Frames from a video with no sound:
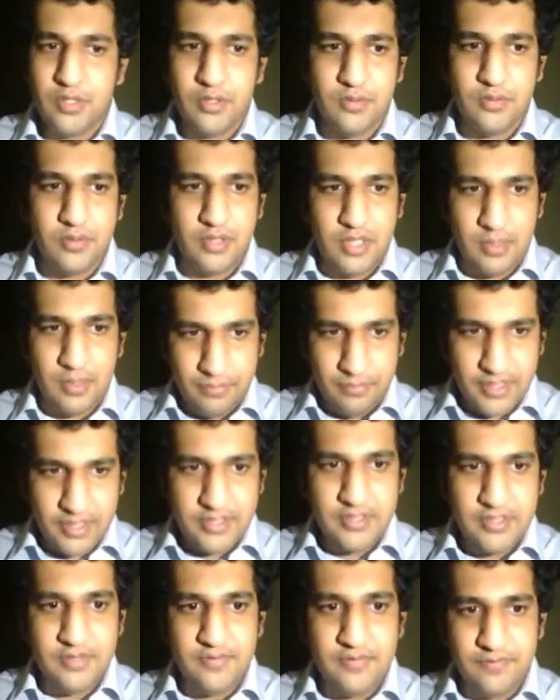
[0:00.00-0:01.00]

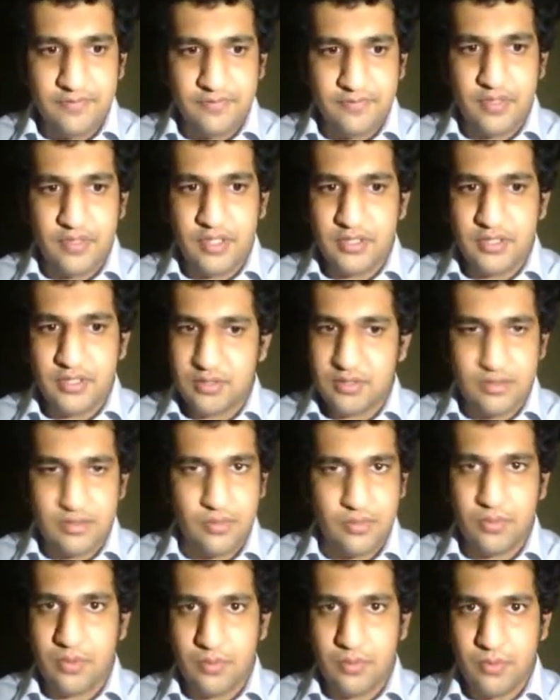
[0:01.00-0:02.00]
compressive, is
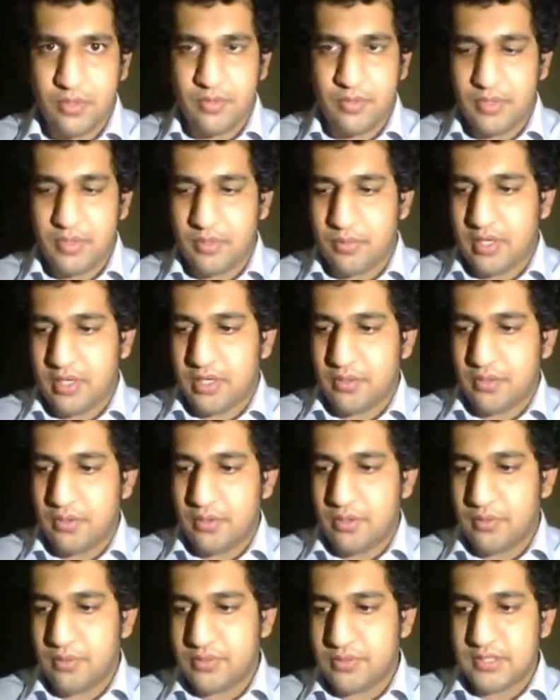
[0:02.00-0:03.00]
what I told
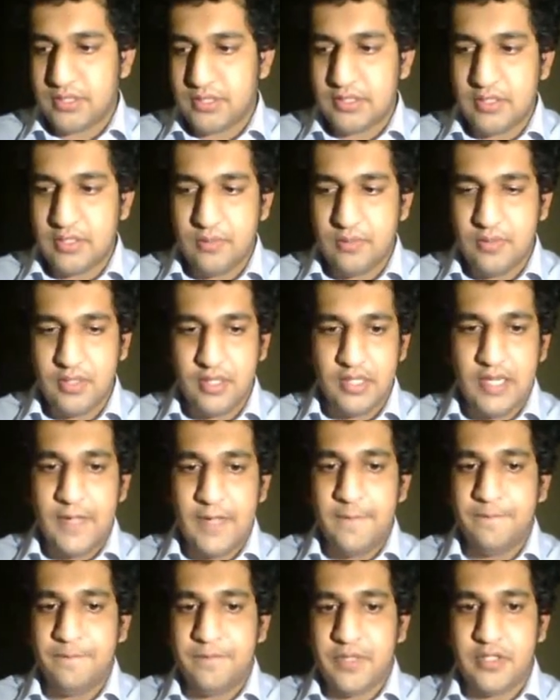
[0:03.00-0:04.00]
you just now, that
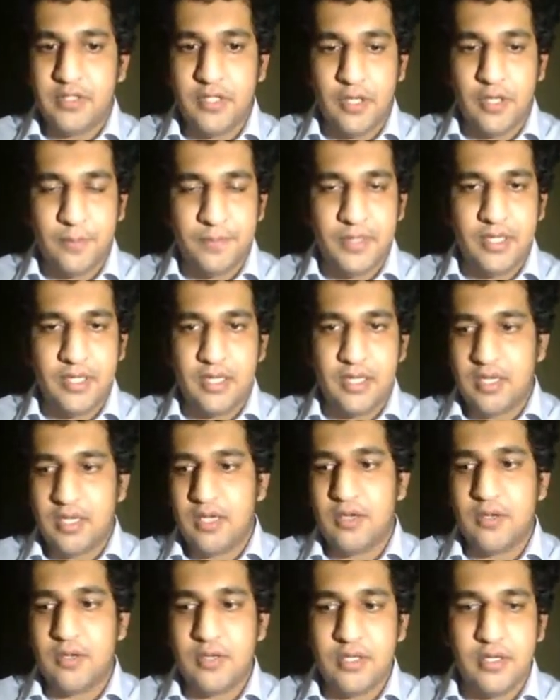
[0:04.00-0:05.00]
in the optic canal
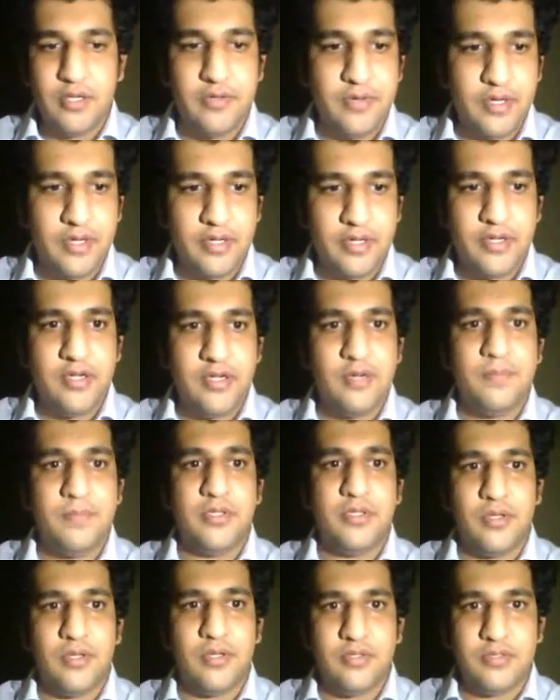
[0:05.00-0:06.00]
or in intracranial
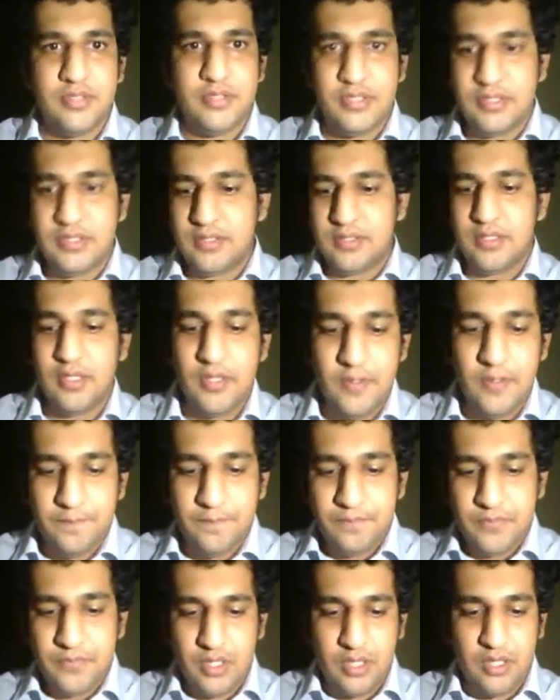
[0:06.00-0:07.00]
pathologies
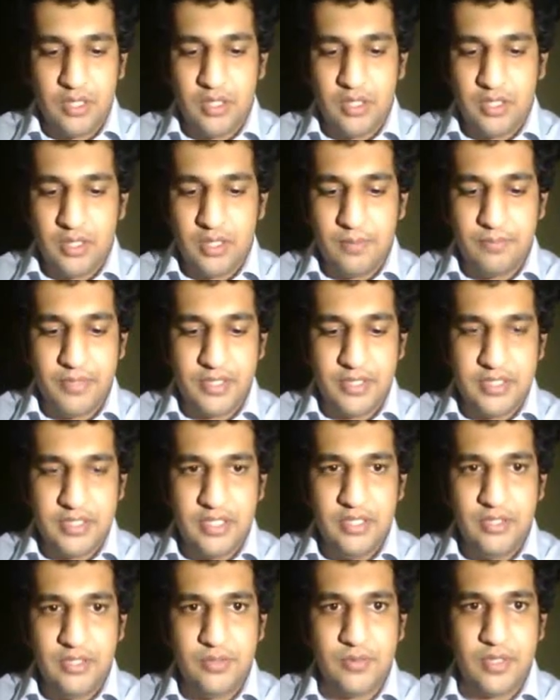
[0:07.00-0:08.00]

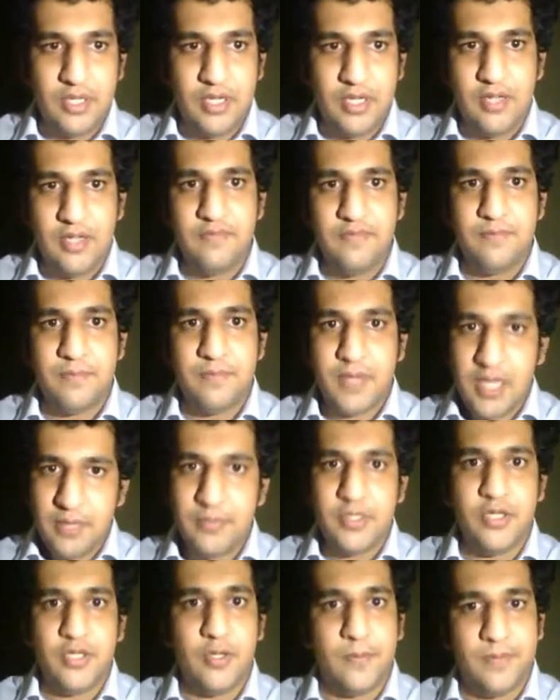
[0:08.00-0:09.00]
compressing, you can have
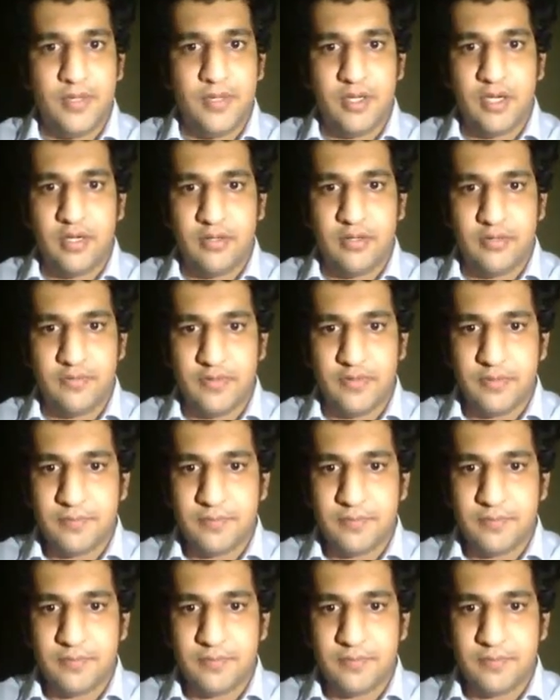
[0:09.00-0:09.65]
primary optic atrophy.